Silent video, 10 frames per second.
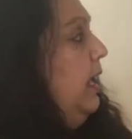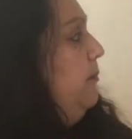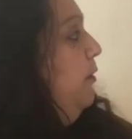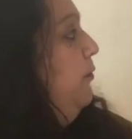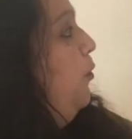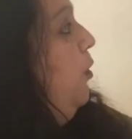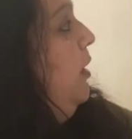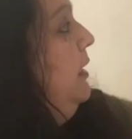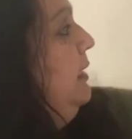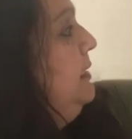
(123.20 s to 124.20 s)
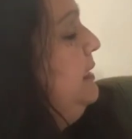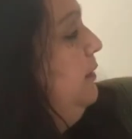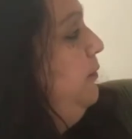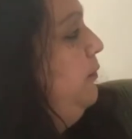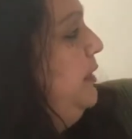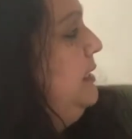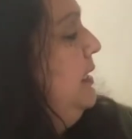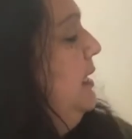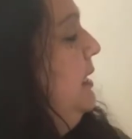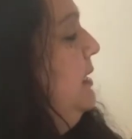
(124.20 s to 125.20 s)
4
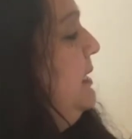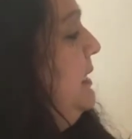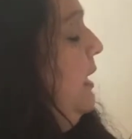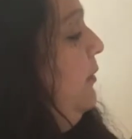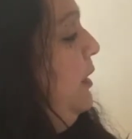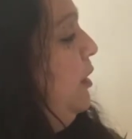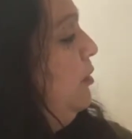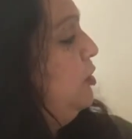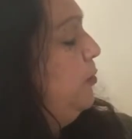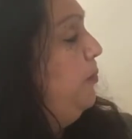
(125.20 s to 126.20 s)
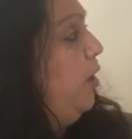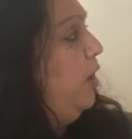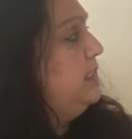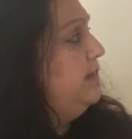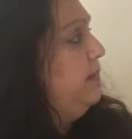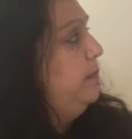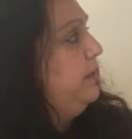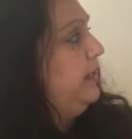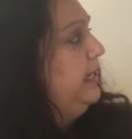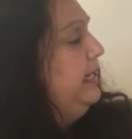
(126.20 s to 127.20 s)
different scenarios or parts of the
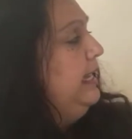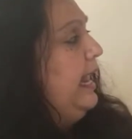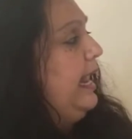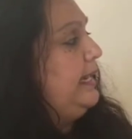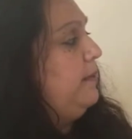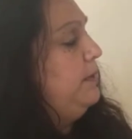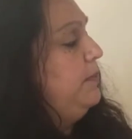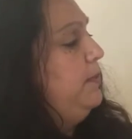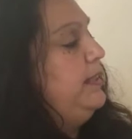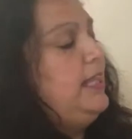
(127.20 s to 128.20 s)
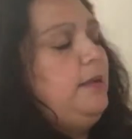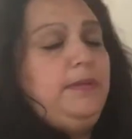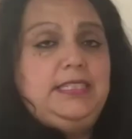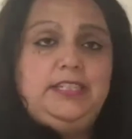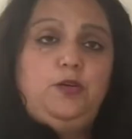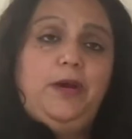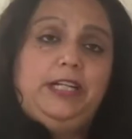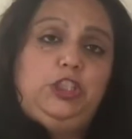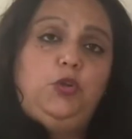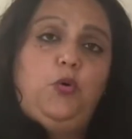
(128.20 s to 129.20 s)
book, and I'm going to put them in
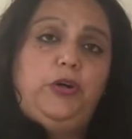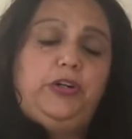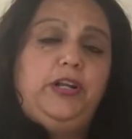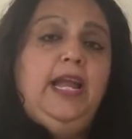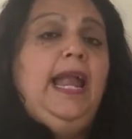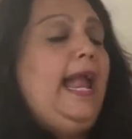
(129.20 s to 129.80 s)
sequential order.